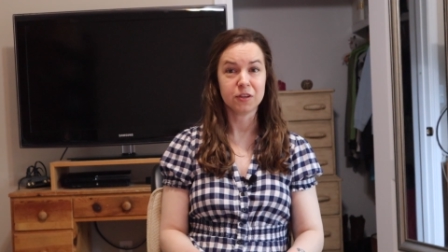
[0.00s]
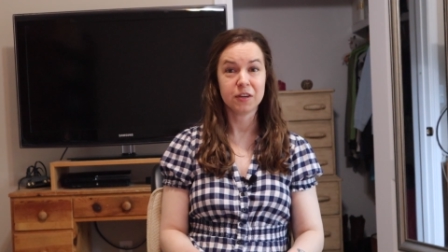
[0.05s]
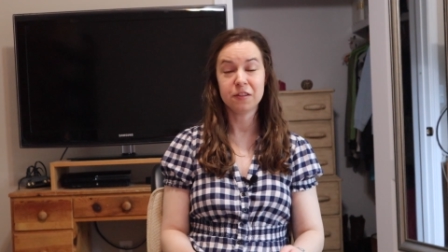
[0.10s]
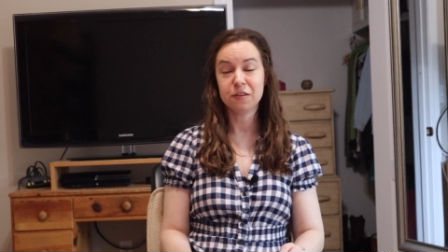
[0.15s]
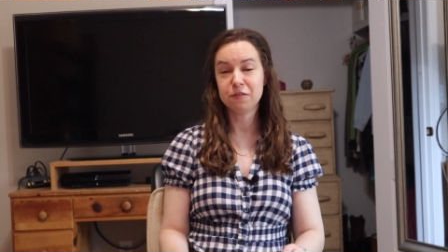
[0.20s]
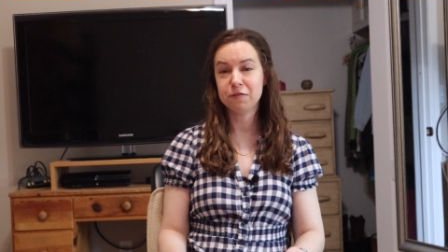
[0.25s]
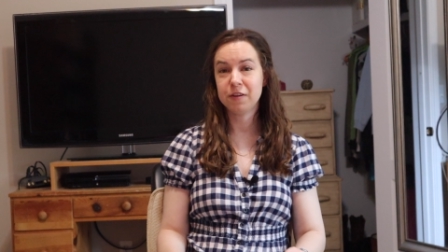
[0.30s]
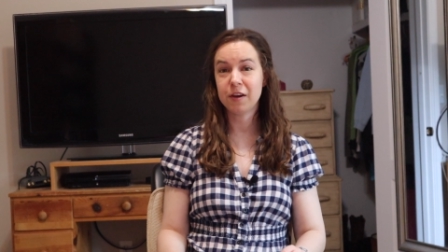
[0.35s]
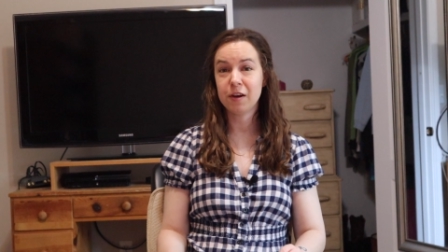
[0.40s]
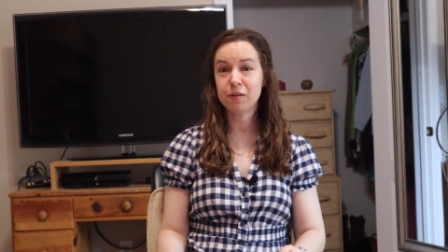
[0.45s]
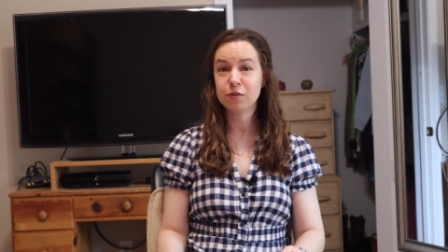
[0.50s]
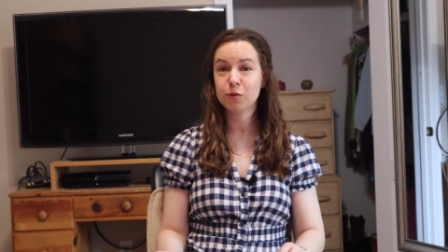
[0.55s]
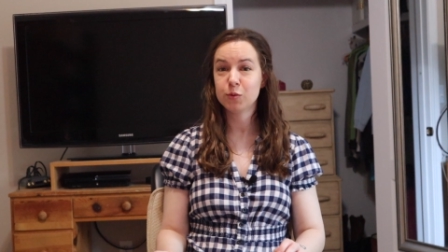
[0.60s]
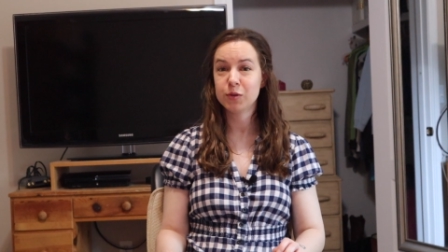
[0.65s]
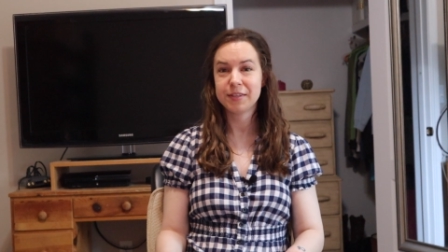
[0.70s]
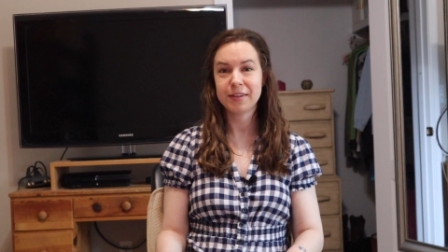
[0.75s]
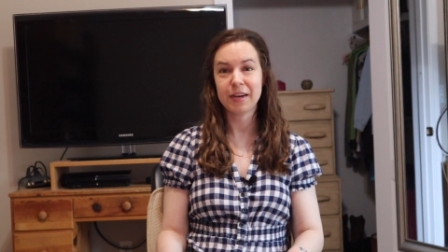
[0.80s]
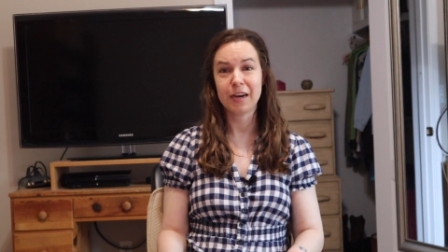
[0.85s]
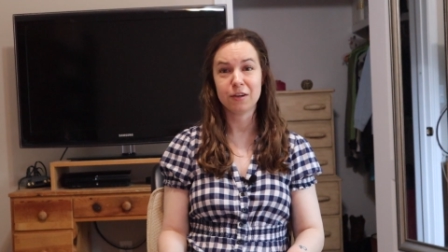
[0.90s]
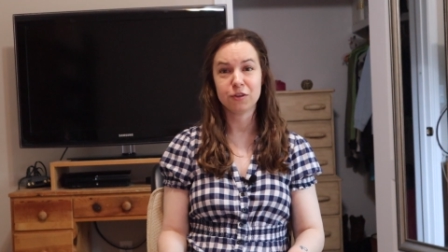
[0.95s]
and the founder
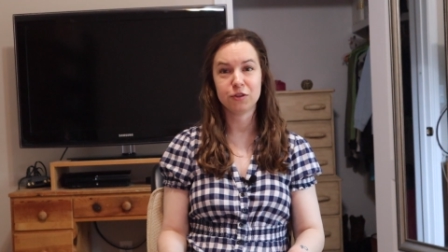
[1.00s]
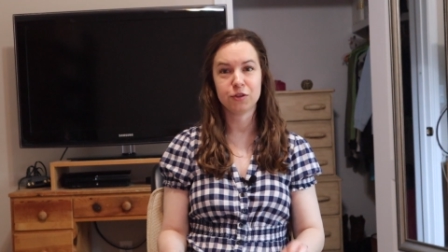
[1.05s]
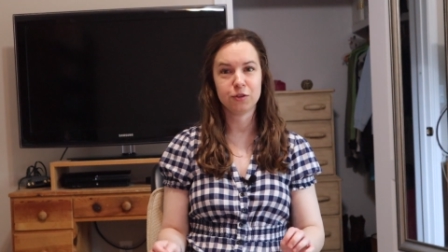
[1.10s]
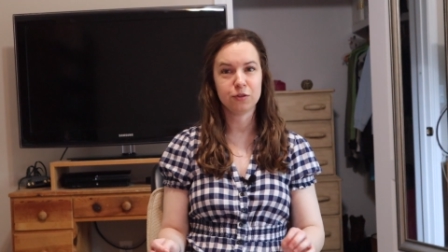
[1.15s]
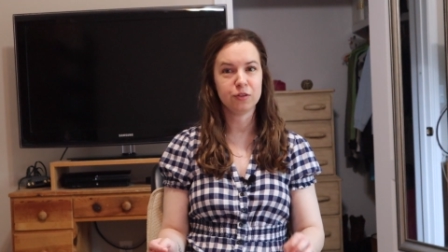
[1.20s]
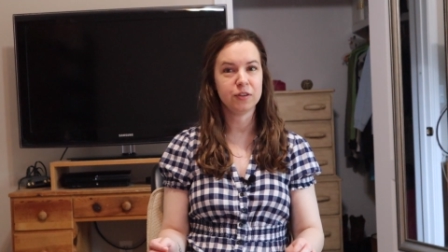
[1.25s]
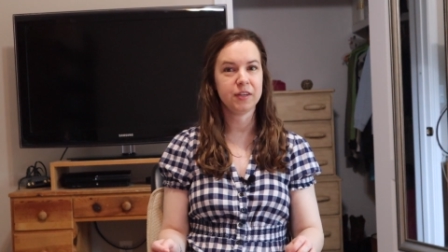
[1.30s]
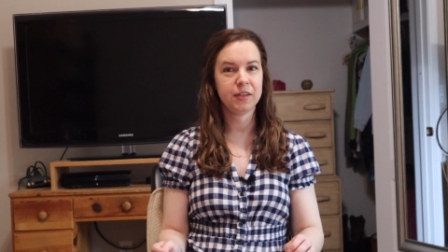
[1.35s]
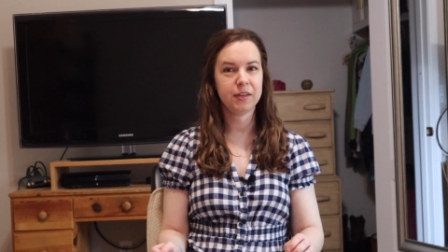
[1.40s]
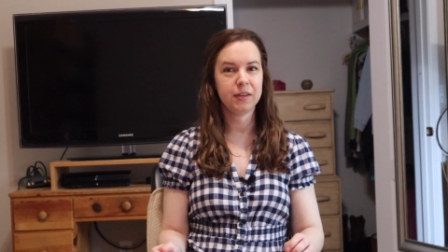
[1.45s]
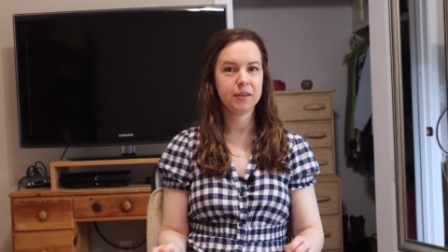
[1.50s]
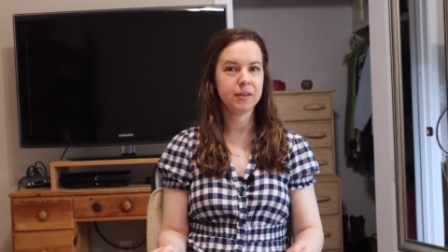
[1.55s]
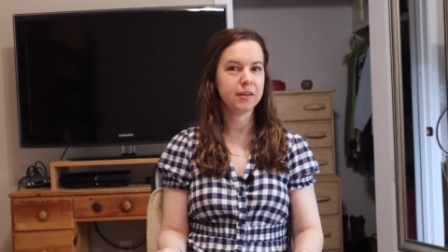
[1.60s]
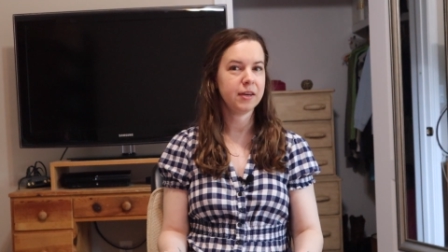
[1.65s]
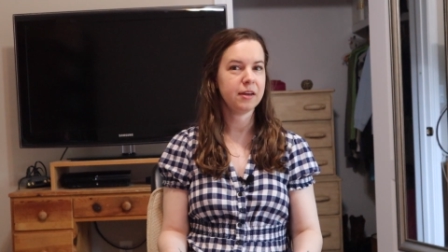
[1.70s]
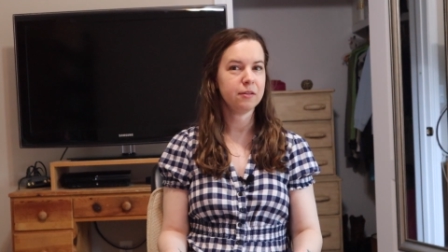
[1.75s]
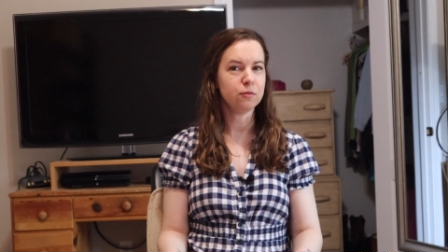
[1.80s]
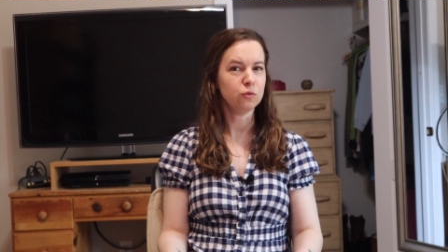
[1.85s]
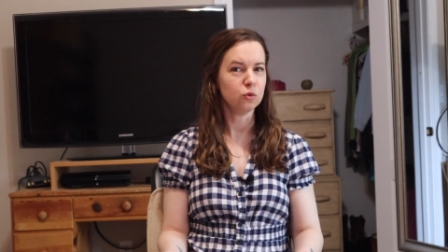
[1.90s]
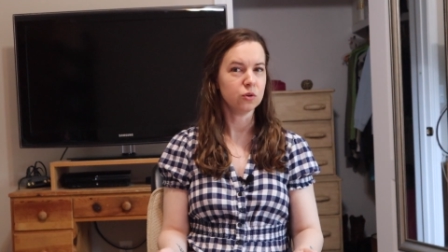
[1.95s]
was actually
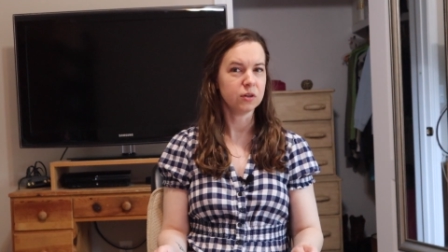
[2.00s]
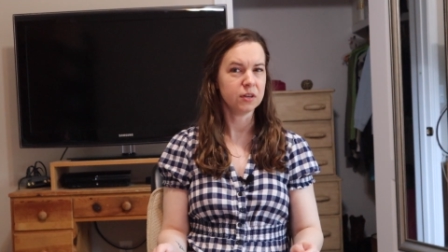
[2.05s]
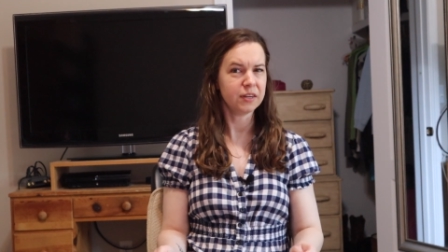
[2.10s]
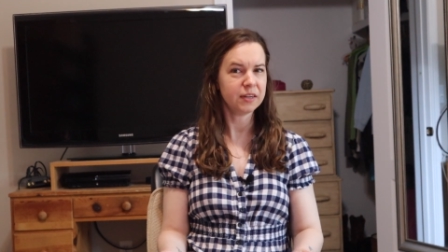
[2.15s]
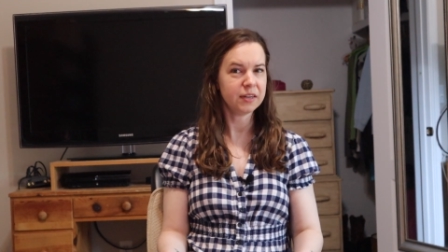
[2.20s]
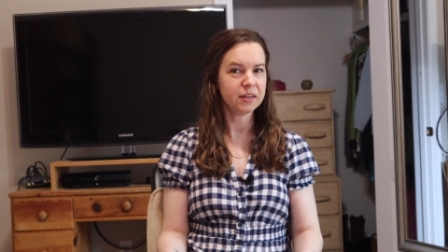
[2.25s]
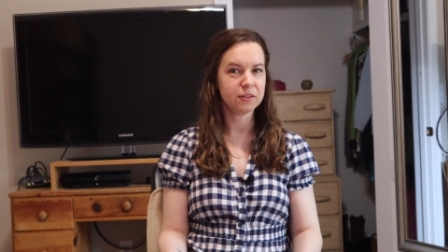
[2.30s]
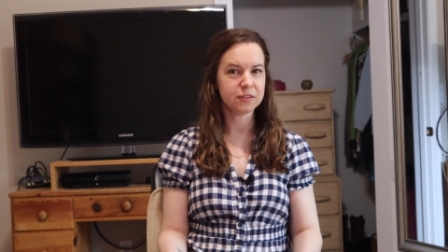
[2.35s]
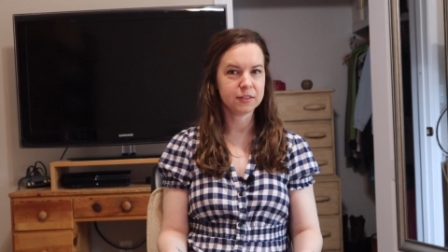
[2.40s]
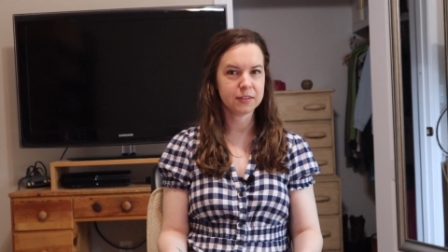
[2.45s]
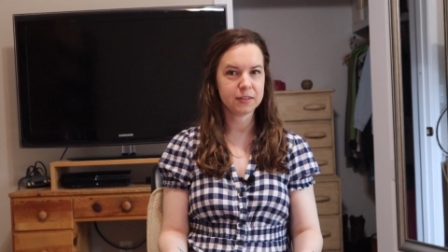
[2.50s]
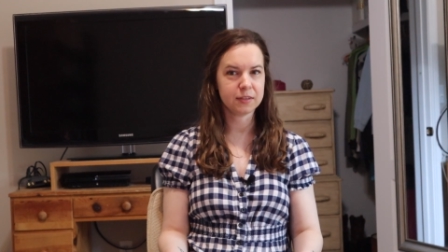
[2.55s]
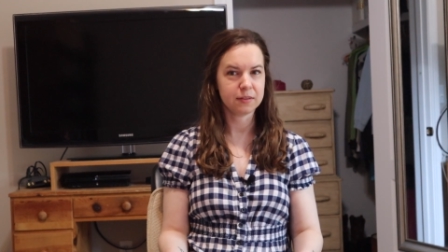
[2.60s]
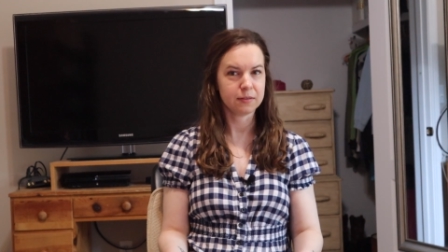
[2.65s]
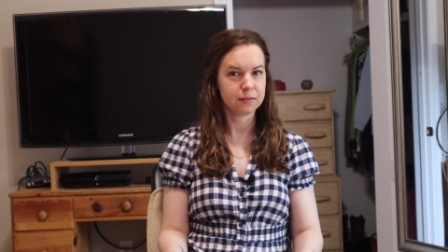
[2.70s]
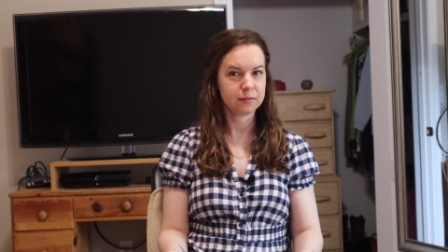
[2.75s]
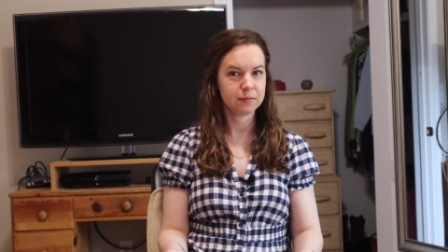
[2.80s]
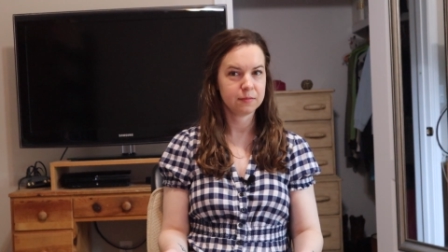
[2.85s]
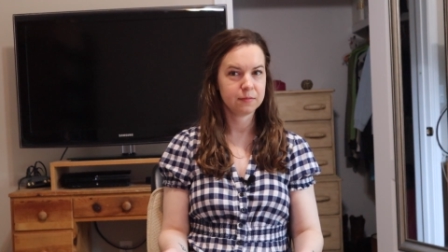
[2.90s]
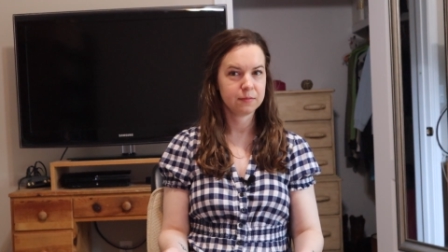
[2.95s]
Gaylord Nelson.